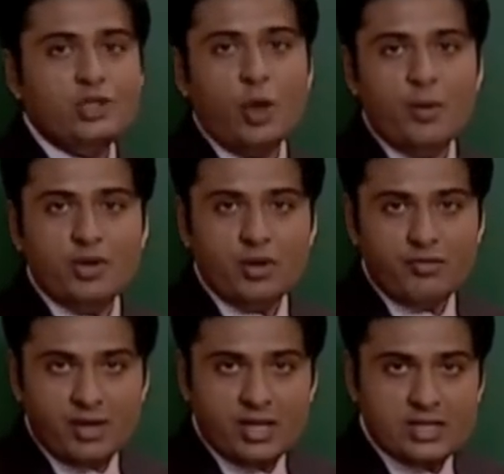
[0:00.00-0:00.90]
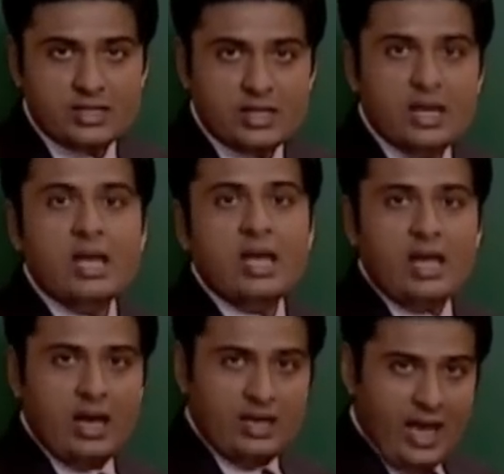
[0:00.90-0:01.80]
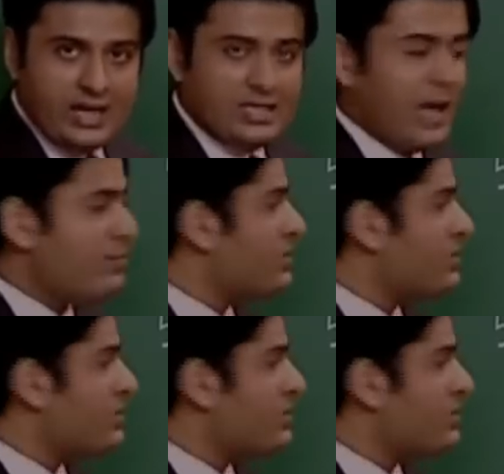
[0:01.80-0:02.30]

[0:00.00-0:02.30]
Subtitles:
geometric figures. In exams